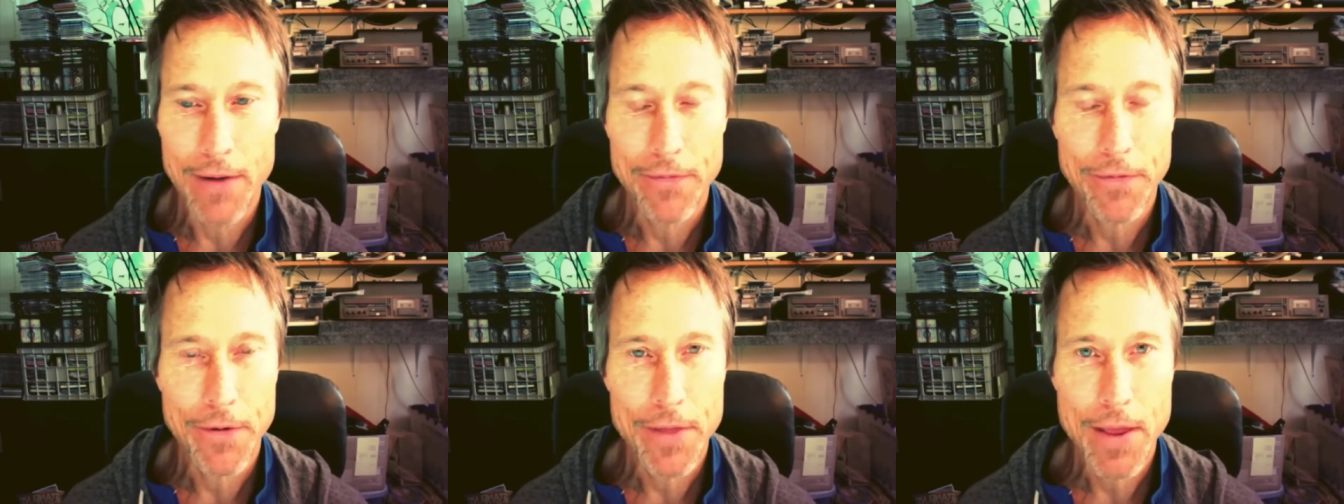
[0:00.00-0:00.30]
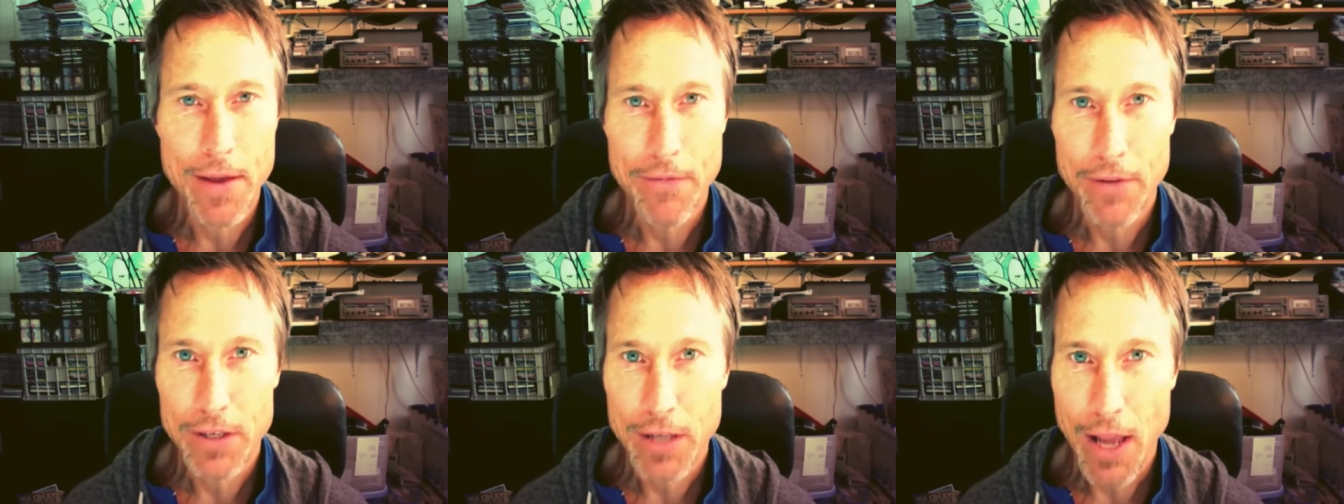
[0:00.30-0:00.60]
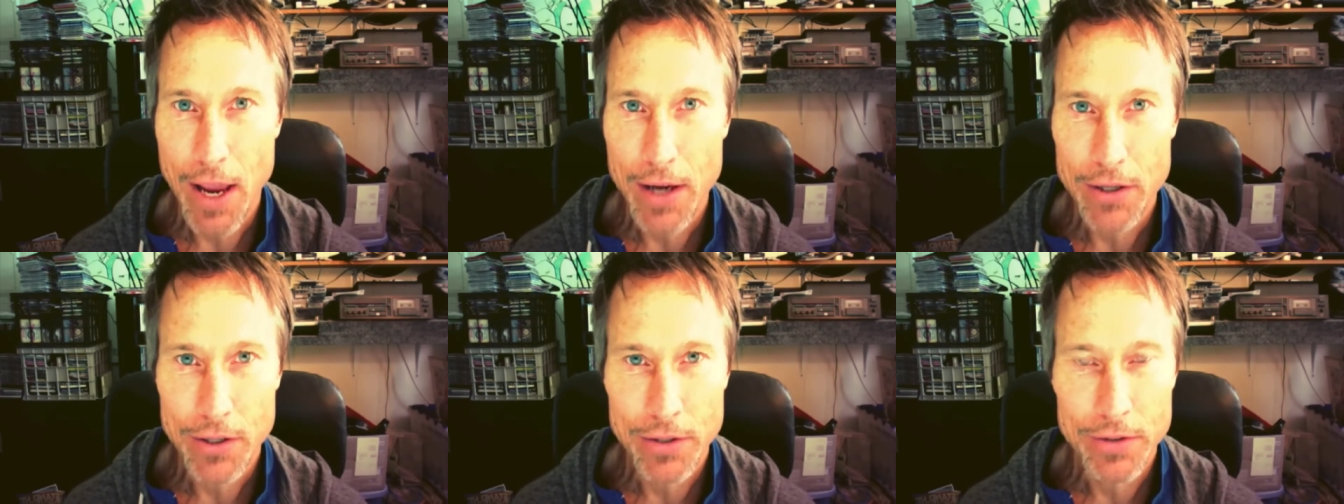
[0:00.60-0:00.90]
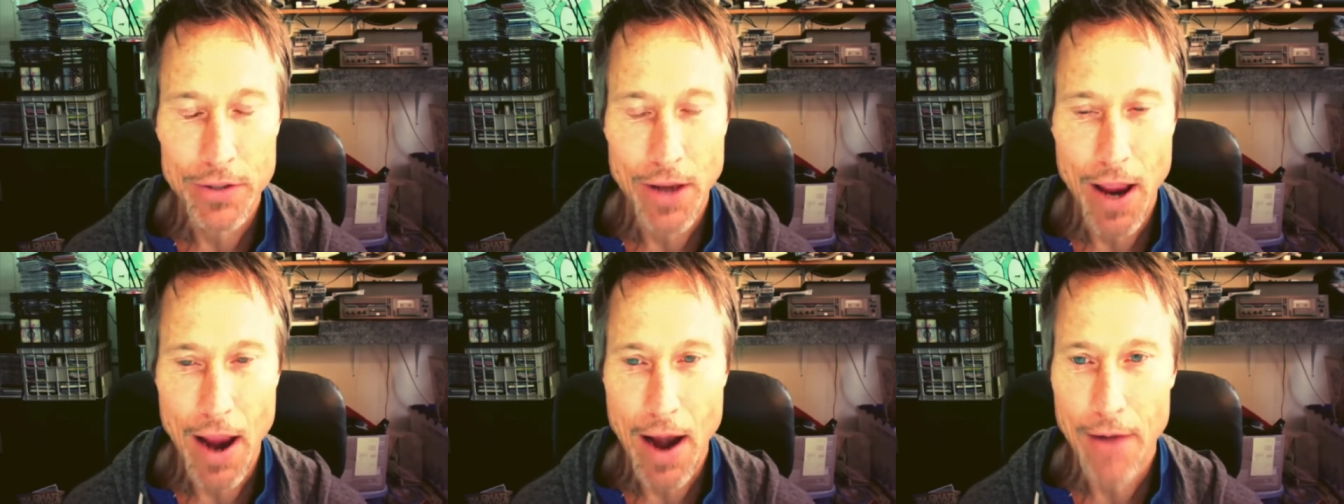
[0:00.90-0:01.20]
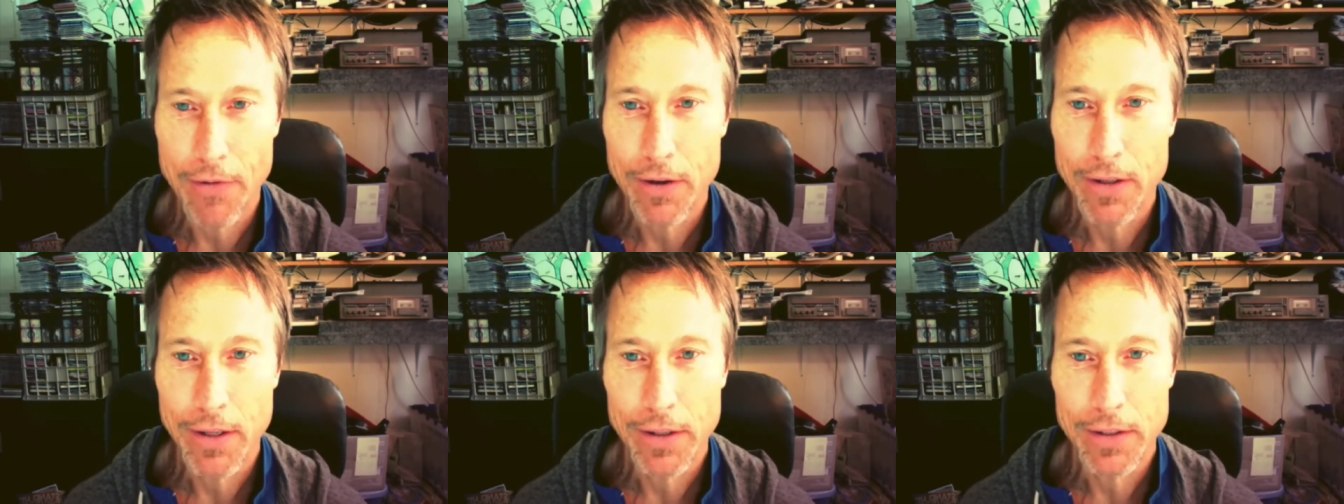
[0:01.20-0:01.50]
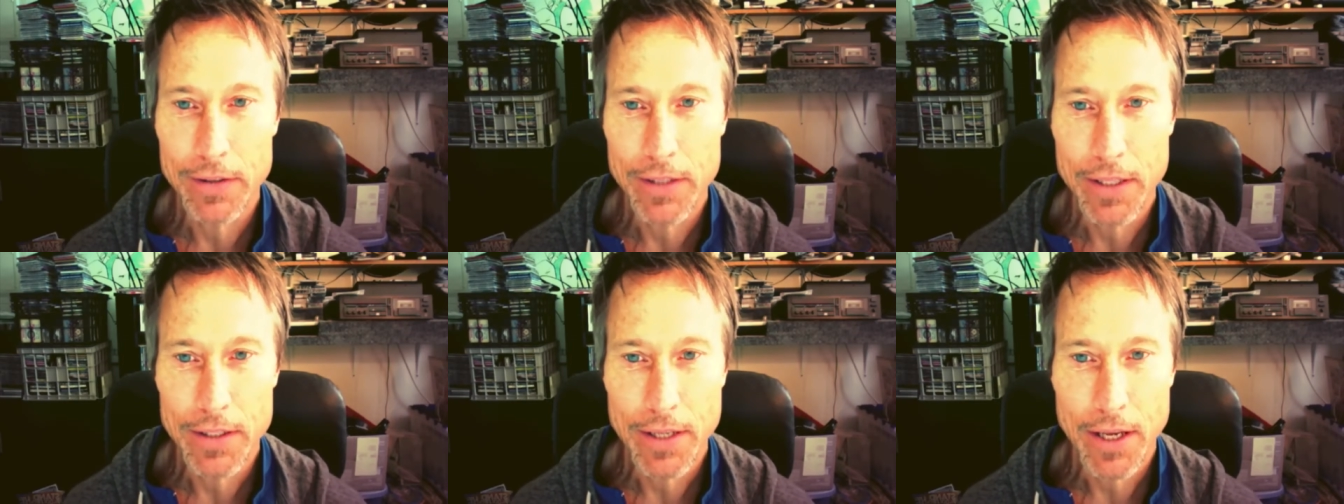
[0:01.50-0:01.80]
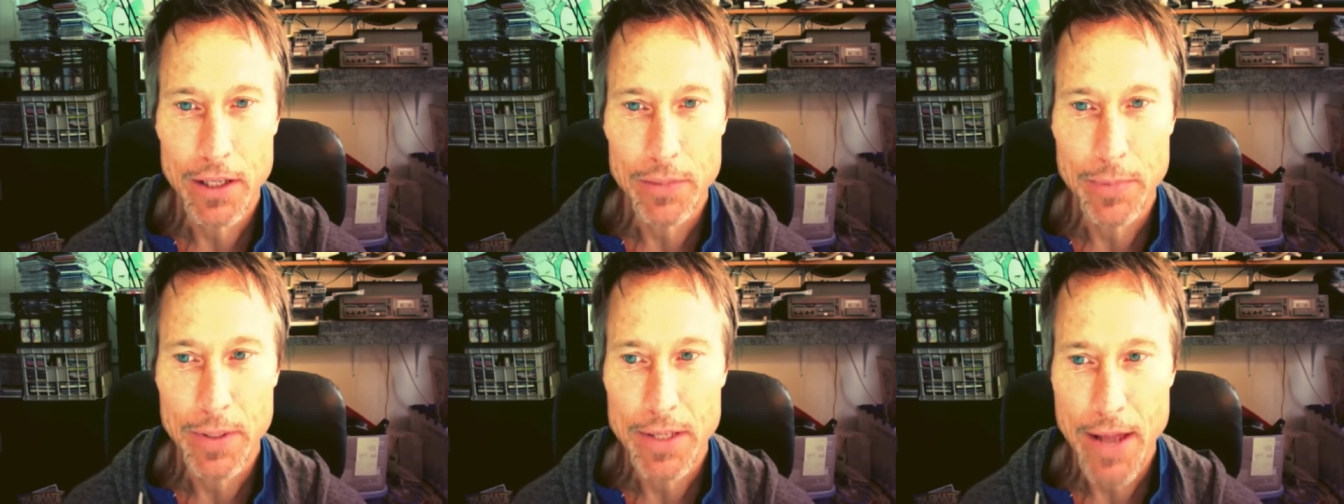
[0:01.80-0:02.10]
for the invitations, every little
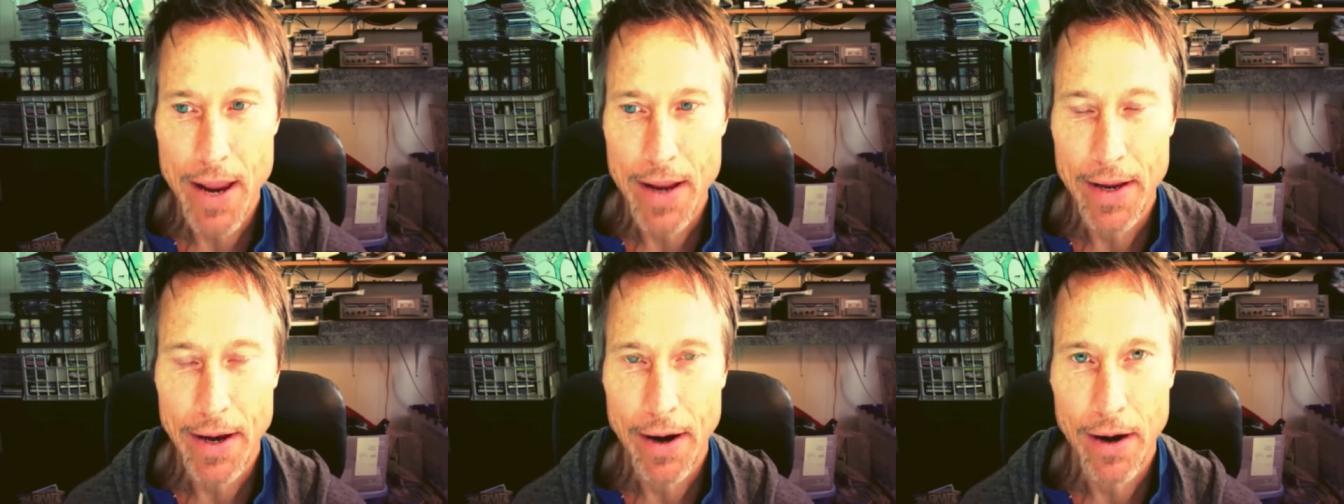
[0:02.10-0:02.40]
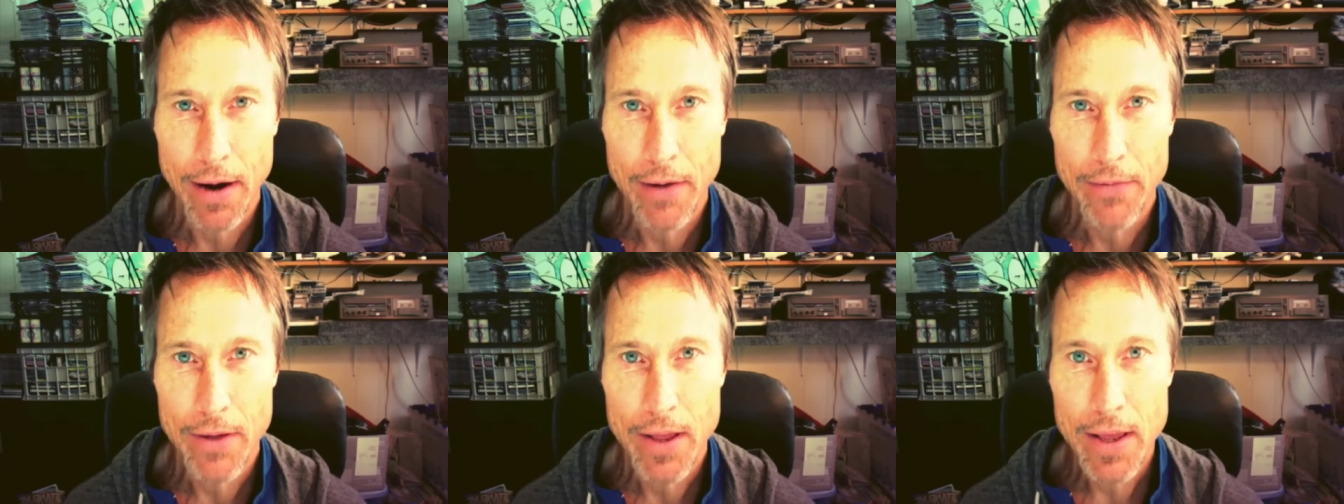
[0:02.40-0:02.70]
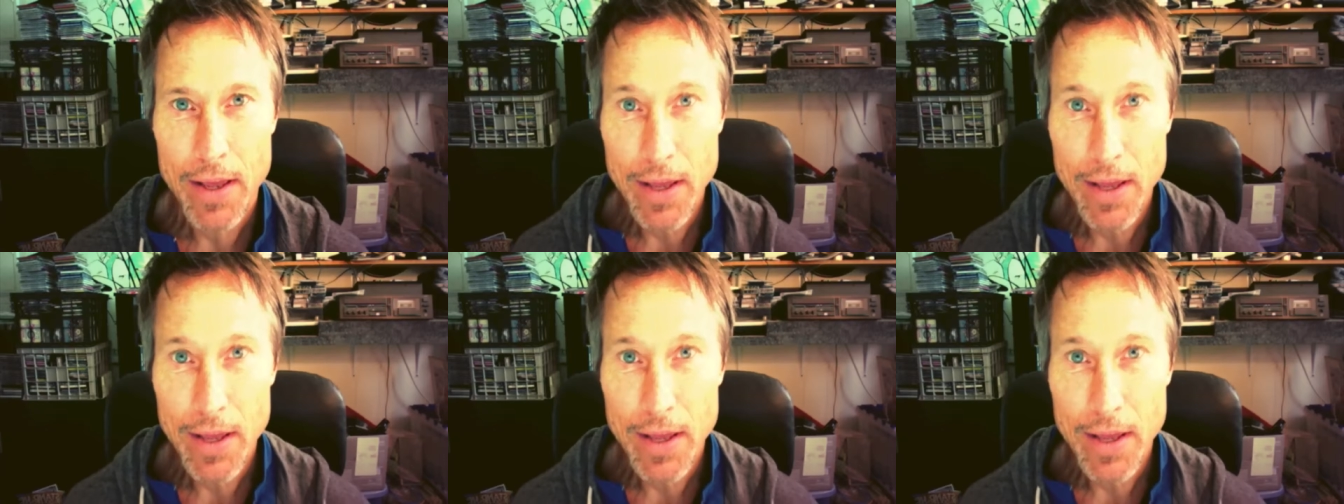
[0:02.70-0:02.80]
detail's been taken care of.